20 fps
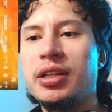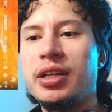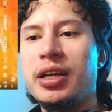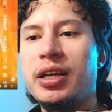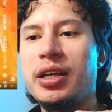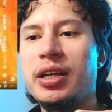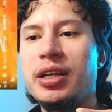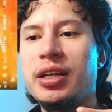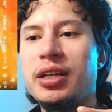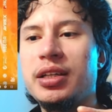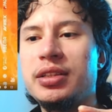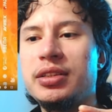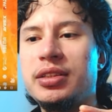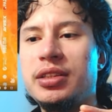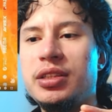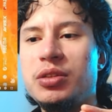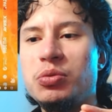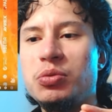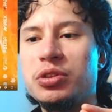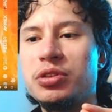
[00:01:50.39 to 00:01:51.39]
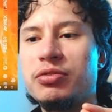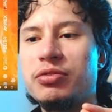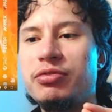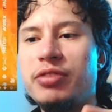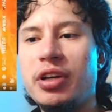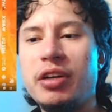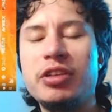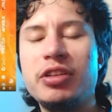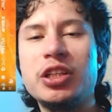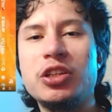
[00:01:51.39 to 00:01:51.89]
and he was a
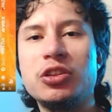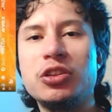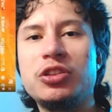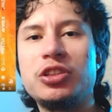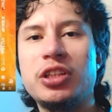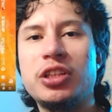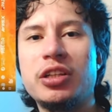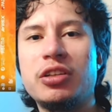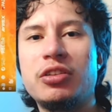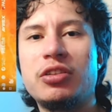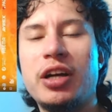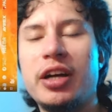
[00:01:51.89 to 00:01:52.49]
very good singer?